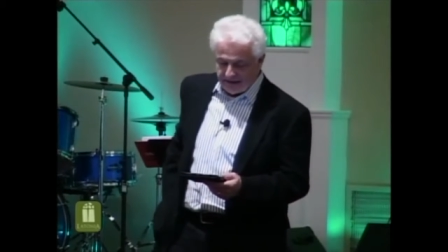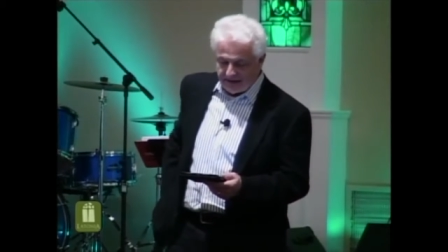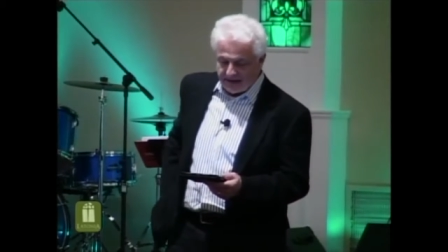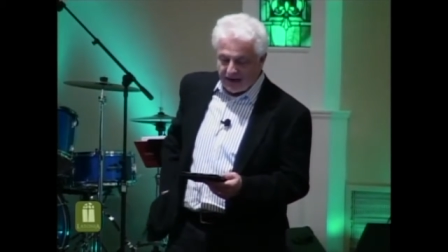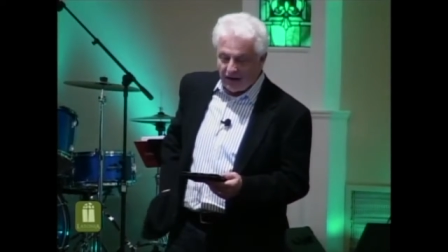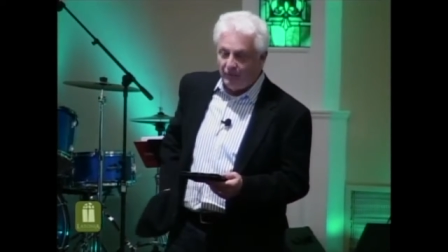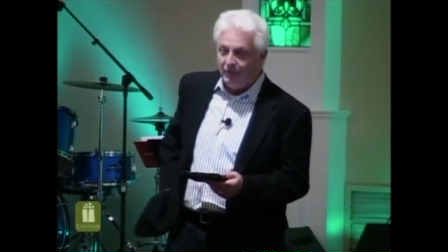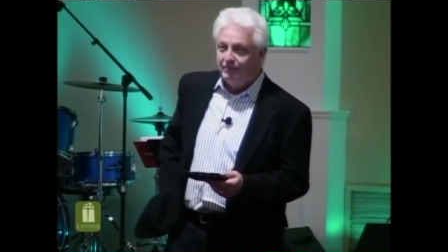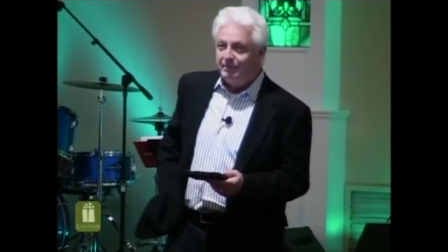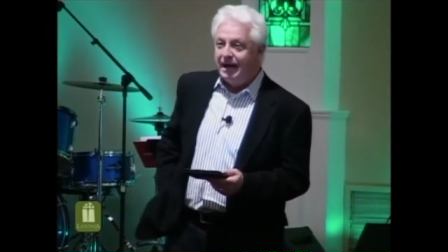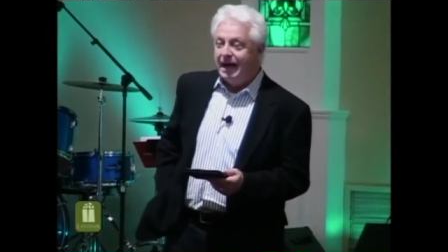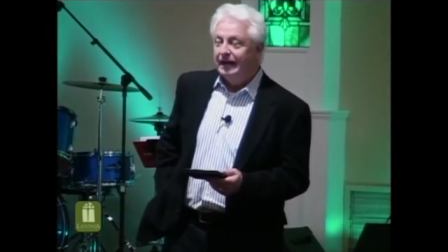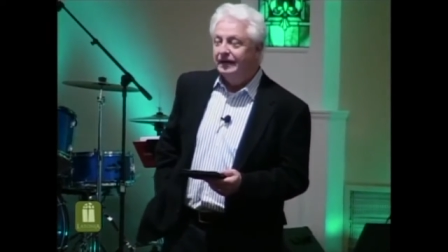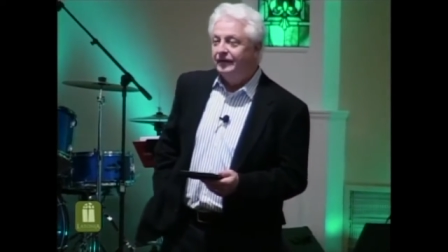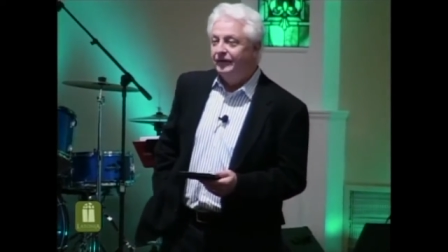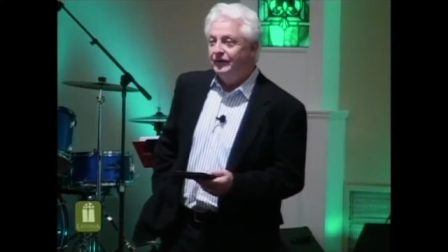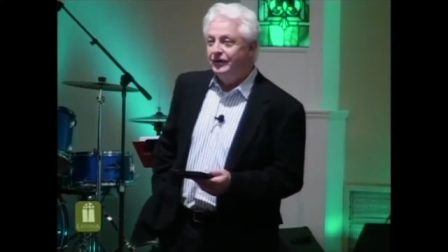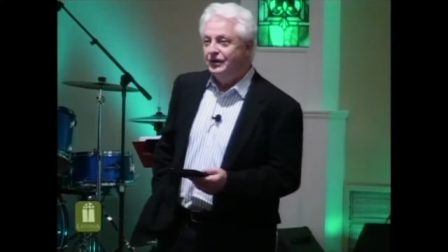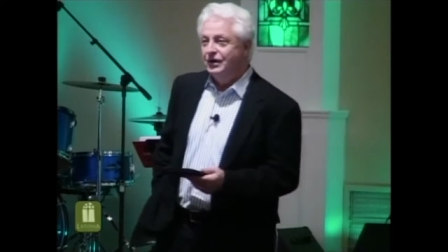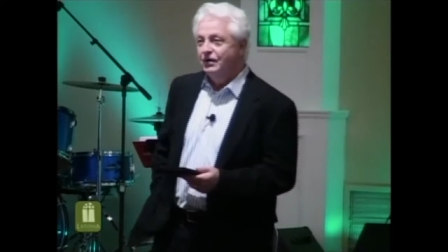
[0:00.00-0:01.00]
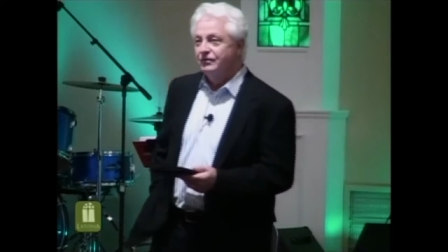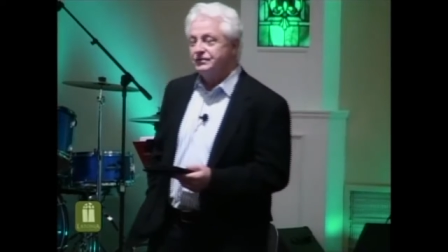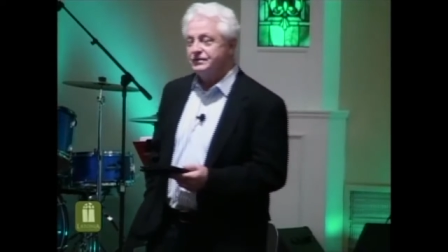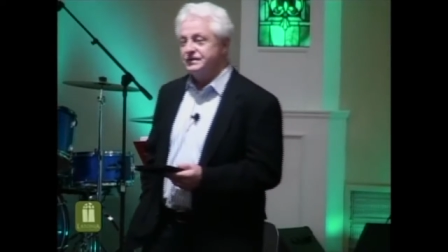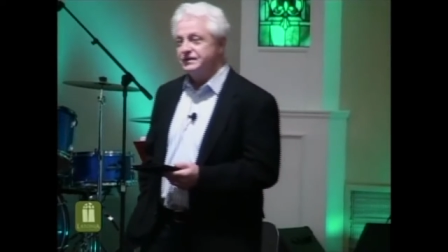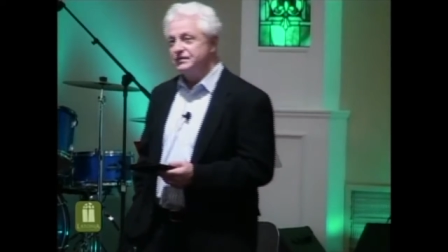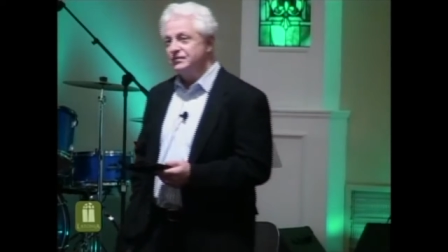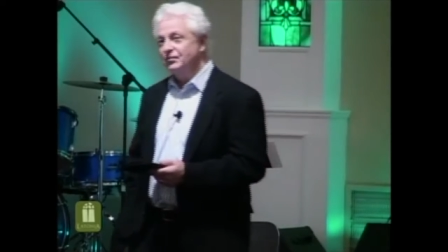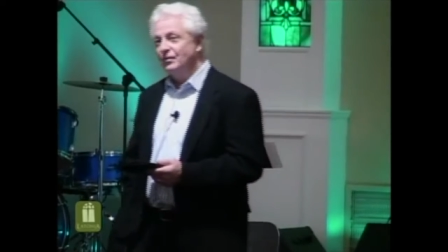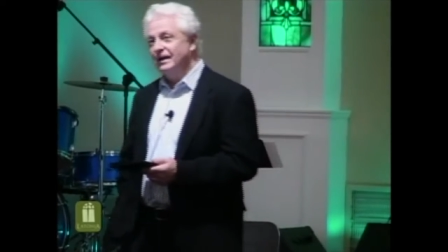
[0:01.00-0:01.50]
I went back to the notes
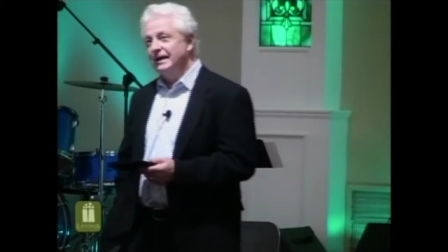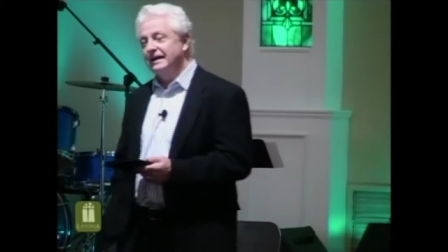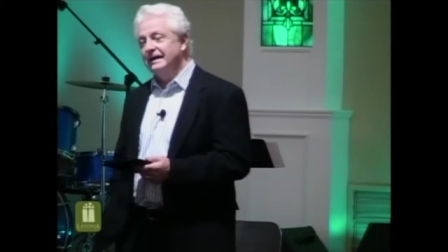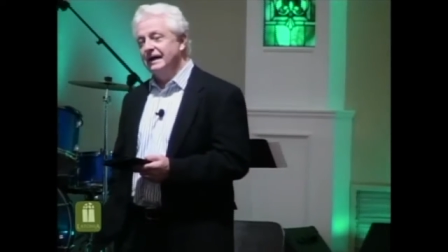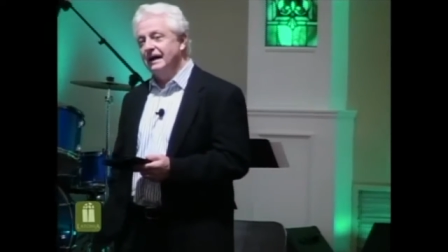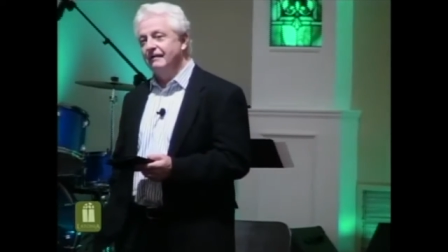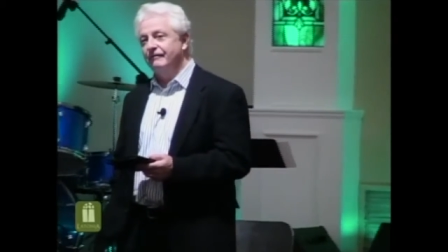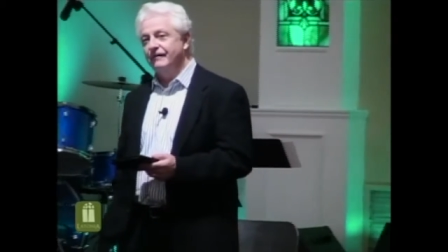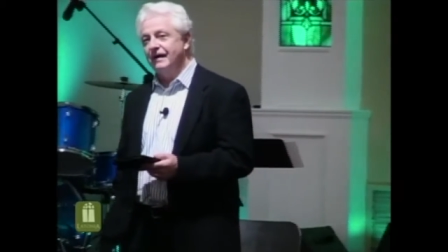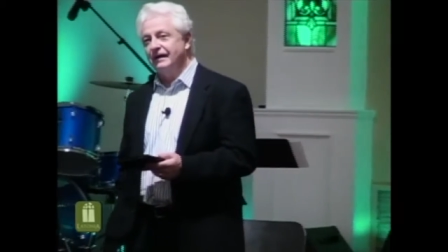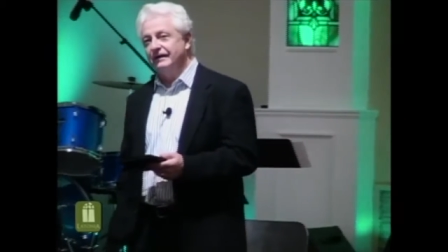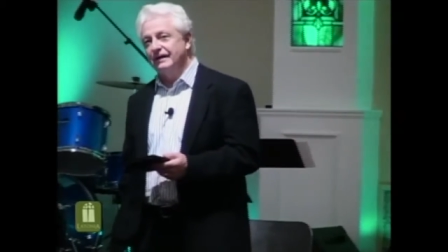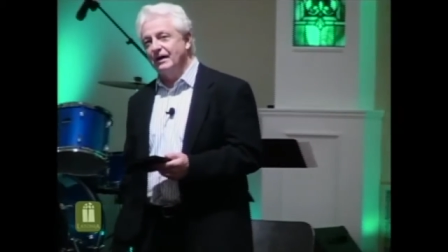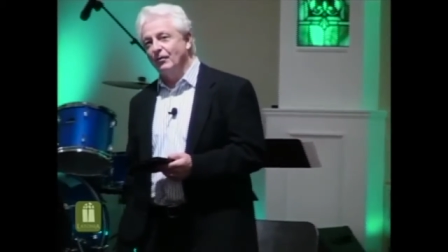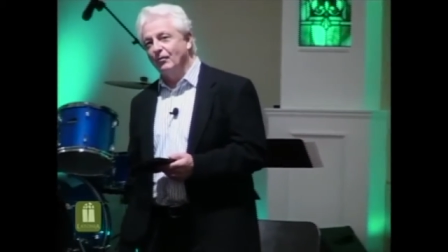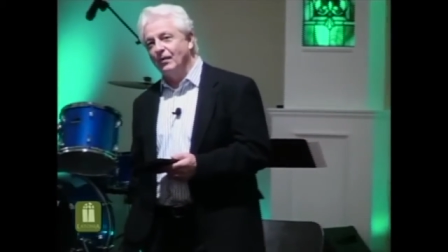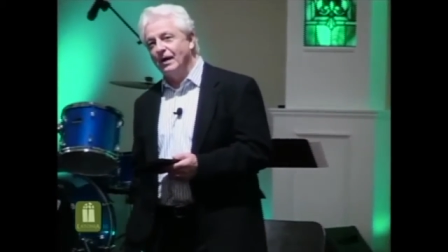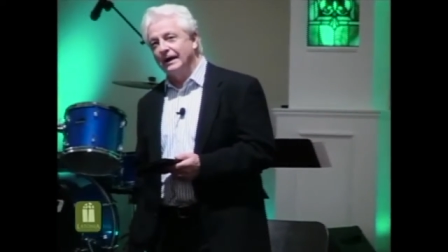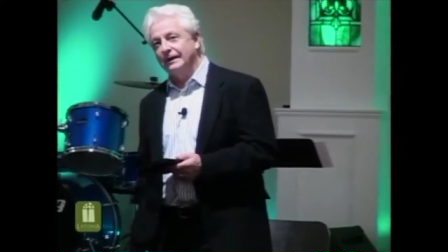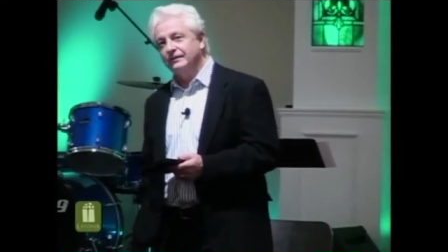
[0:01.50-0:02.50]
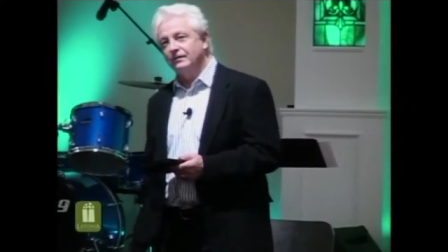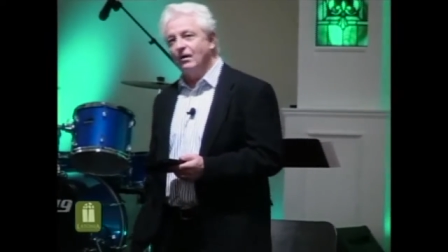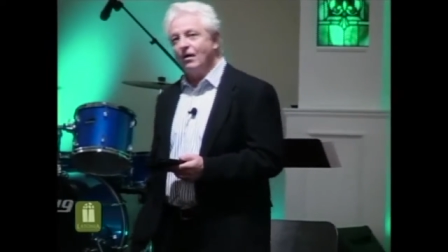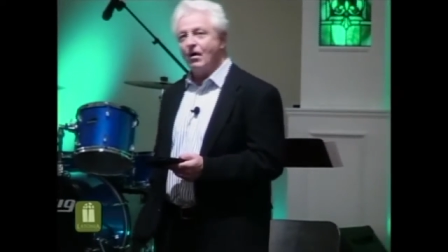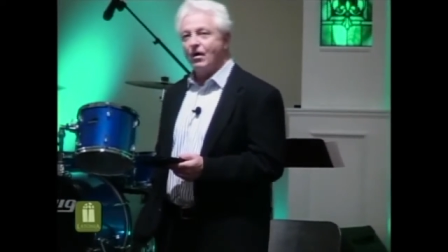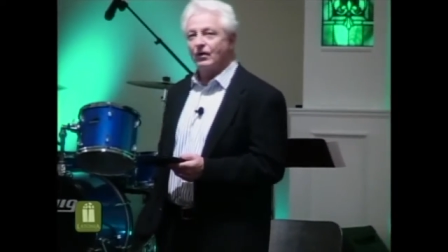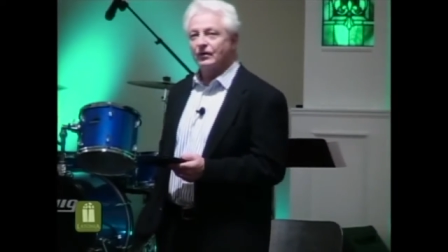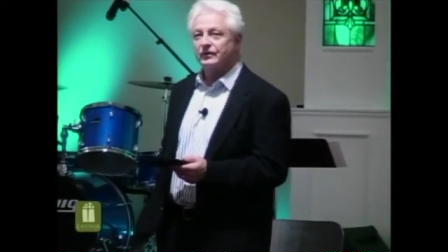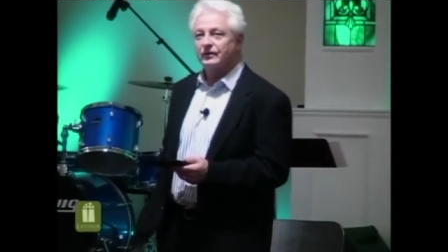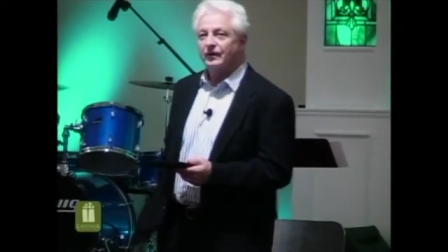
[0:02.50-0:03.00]
this week and I found out where I
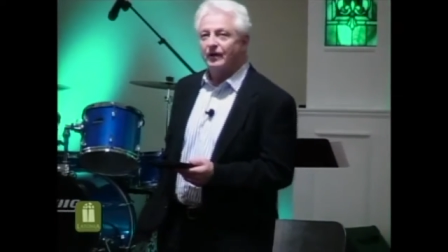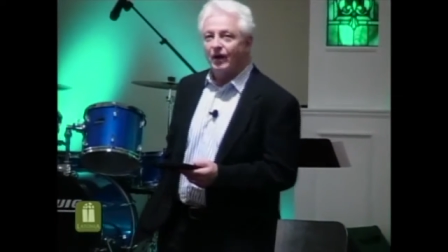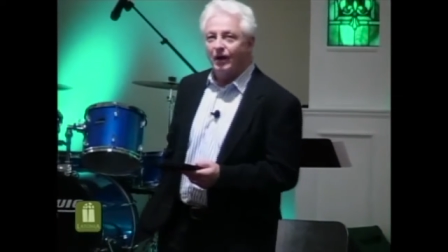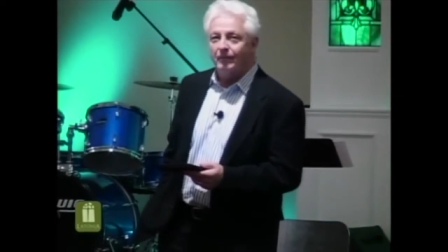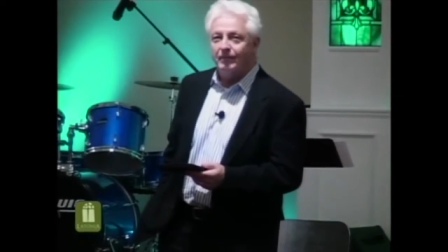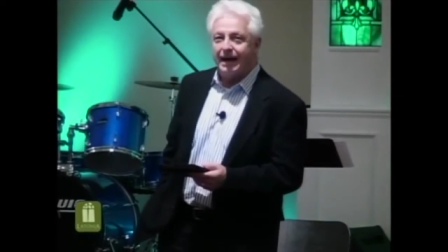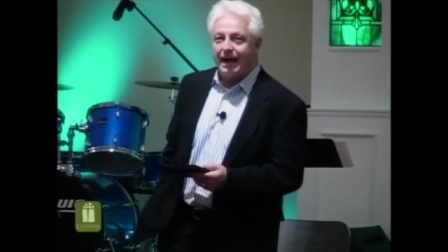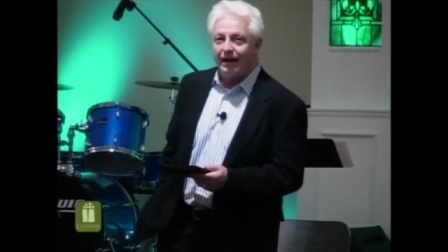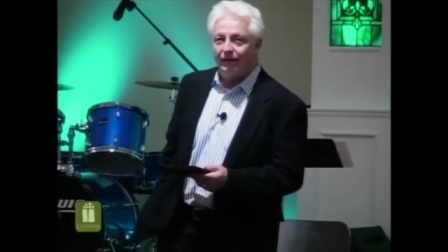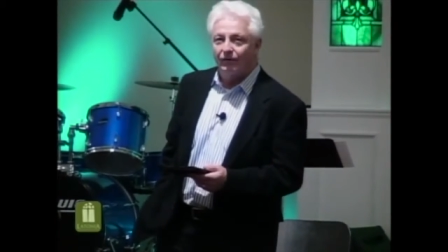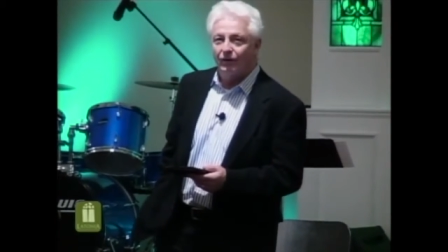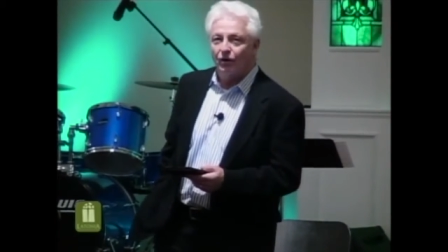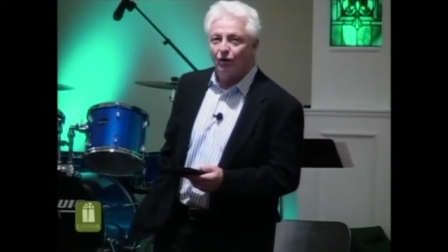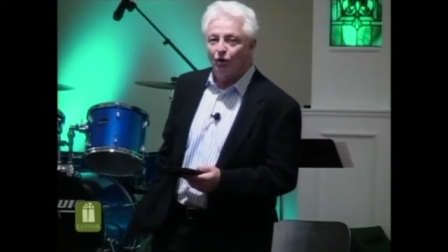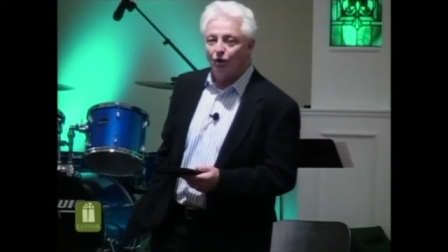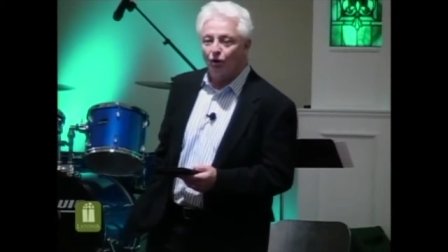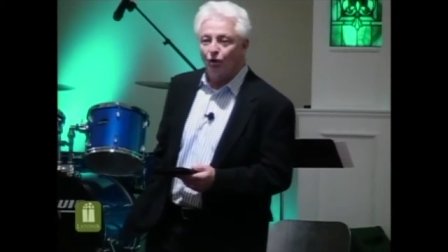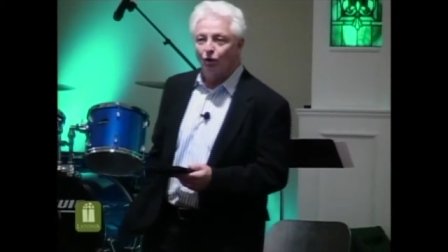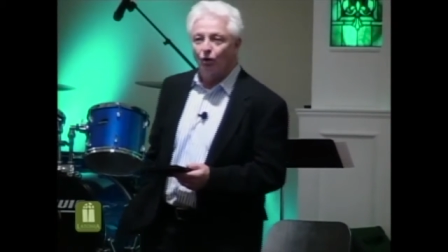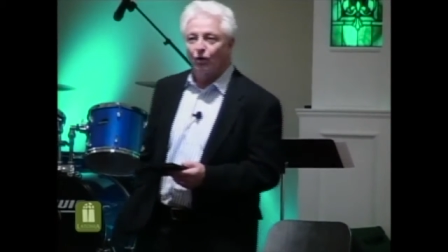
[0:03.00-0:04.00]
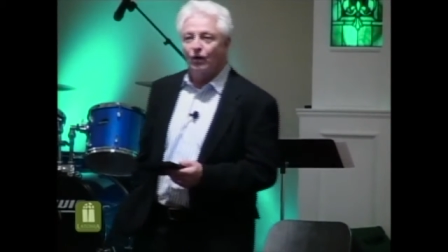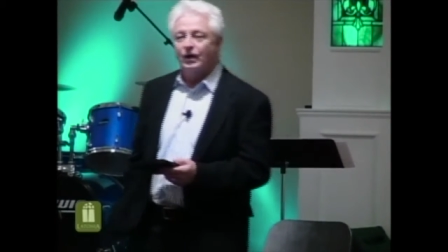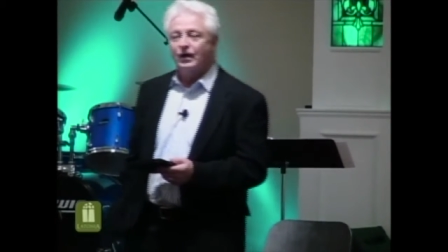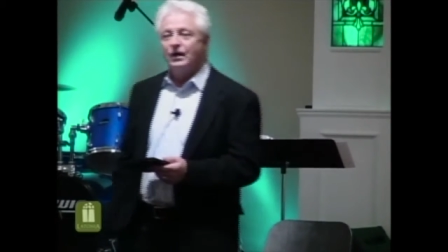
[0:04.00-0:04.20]
talked about her